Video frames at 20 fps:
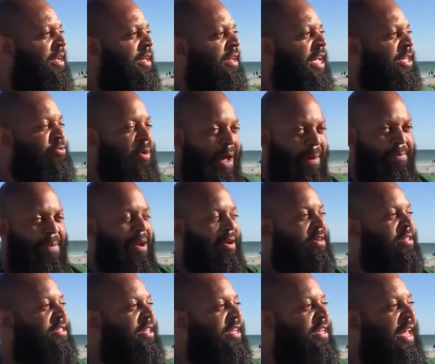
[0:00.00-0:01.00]
Okay, that's why
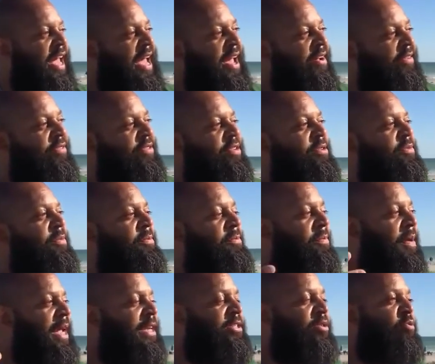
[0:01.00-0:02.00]
America doesn't have
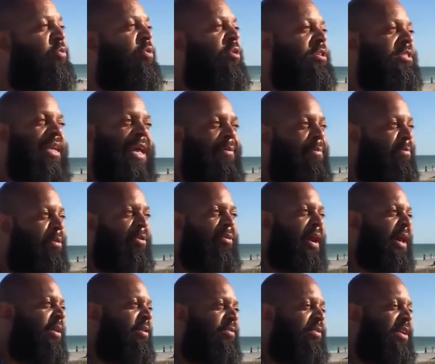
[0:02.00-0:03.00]
major wars that haven't
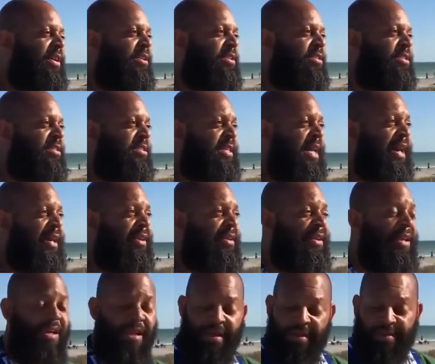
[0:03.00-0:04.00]
broke out over here in the
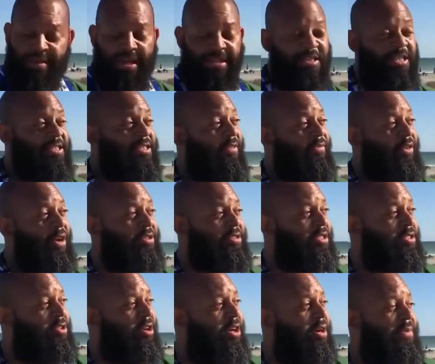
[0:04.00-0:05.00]
society because it's the
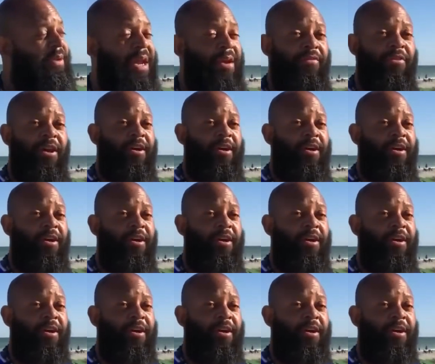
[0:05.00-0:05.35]
virgin daughter. But